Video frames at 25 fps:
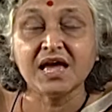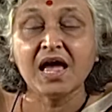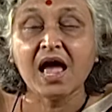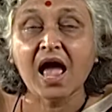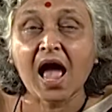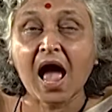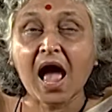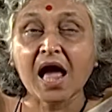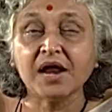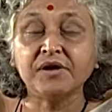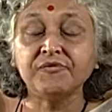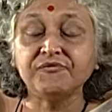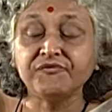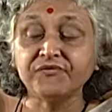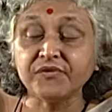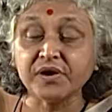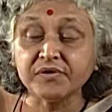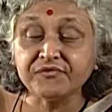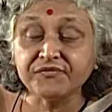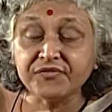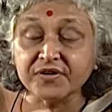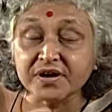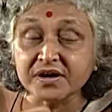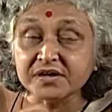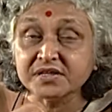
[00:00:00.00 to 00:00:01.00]
and
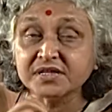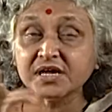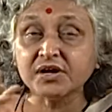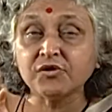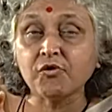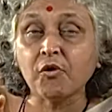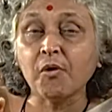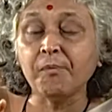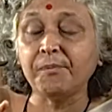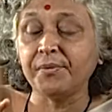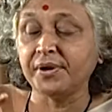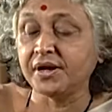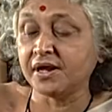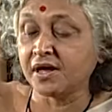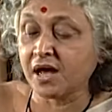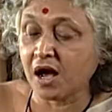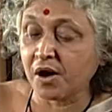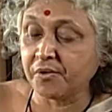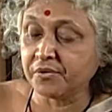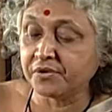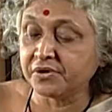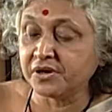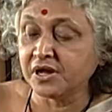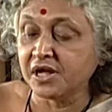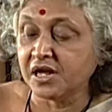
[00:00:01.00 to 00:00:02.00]
further opening out